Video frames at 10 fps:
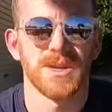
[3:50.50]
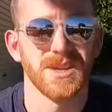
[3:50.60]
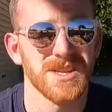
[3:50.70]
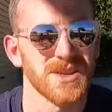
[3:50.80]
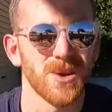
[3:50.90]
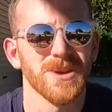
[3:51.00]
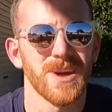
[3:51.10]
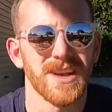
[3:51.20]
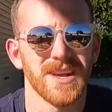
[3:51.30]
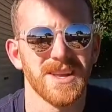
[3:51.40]
the
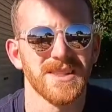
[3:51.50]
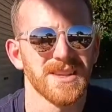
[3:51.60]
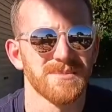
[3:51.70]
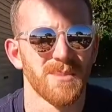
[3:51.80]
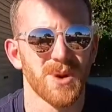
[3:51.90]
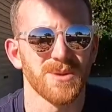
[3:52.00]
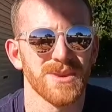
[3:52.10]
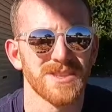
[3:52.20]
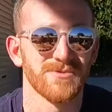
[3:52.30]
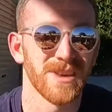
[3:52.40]
sockliner in this model
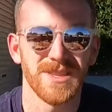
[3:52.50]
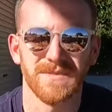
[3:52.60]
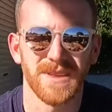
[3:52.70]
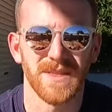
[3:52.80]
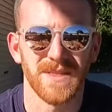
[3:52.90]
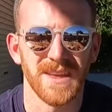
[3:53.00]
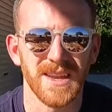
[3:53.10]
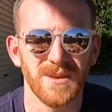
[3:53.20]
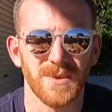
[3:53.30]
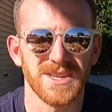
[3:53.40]
is relatively
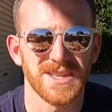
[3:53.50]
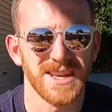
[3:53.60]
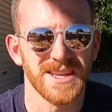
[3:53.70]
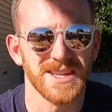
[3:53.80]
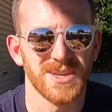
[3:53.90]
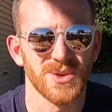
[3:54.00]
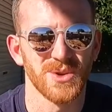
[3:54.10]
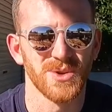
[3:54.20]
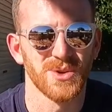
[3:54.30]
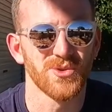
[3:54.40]
thin, which leads
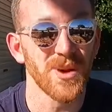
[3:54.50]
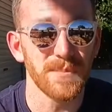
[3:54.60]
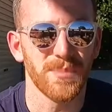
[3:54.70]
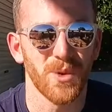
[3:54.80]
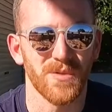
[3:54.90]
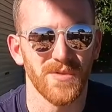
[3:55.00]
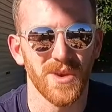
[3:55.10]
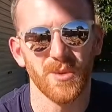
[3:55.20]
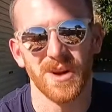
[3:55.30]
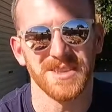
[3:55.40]
to great board
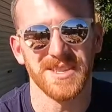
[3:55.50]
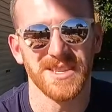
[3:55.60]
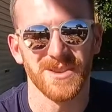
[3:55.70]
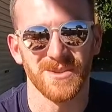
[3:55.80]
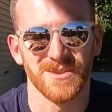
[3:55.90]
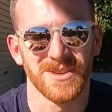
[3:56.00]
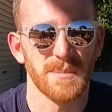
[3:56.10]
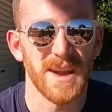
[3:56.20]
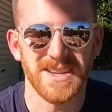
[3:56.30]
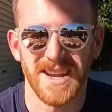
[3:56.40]
feel while still
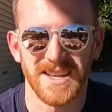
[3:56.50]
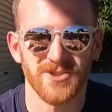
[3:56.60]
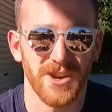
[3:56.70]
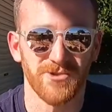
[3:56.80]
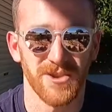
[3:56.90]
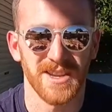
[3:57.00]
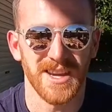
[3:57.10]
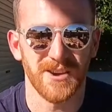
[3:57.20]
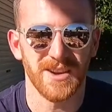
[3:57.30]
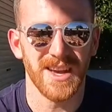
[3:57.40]
maintaining structural
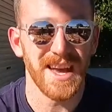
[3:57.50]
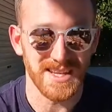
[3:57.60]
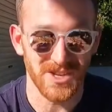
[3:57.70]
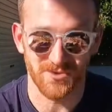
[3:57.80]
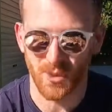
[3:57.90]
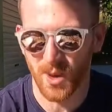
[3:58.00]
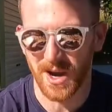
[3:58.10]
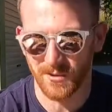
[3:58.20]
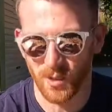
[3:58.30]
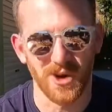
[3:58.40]
integrity, as it's a
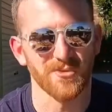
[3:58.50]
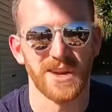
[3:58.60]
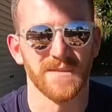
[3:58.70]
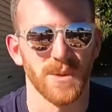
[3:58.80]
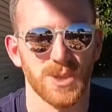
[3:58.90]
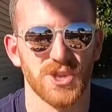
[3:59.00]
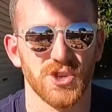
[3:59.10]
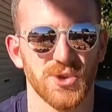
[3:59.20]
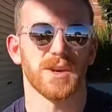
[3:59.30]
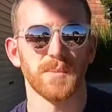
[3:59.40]
quite well reinforced
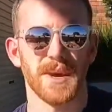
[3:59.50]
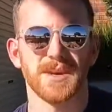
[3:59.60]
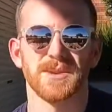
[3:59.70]
shoe. Compared to